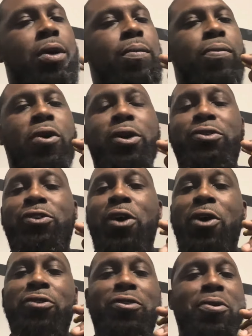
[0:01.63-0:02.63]
Boy,
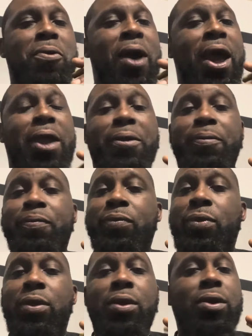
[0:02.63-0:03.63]
Charleston White,
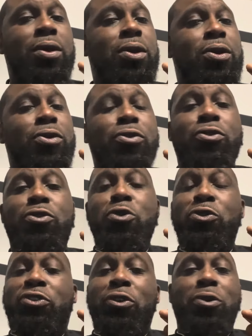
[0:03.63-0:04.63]
you
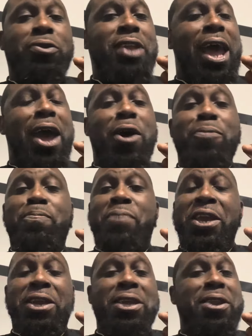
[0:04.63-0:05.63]
so down
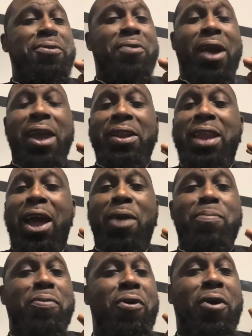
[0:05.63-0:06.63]
biggity right
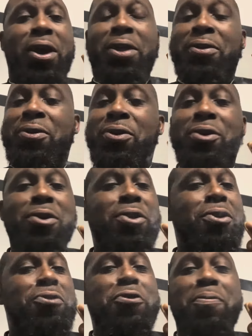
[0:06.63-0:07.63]
now, boy.
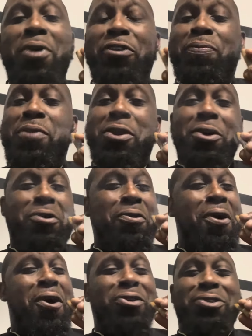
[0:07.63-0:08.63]
You must be done
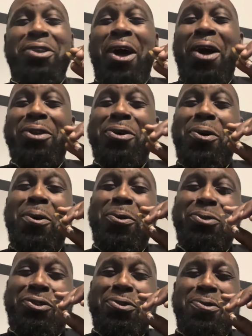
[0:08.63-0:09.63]
cross Dr.
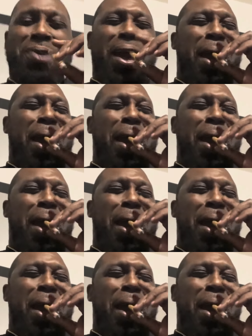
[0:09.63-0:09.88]
O too.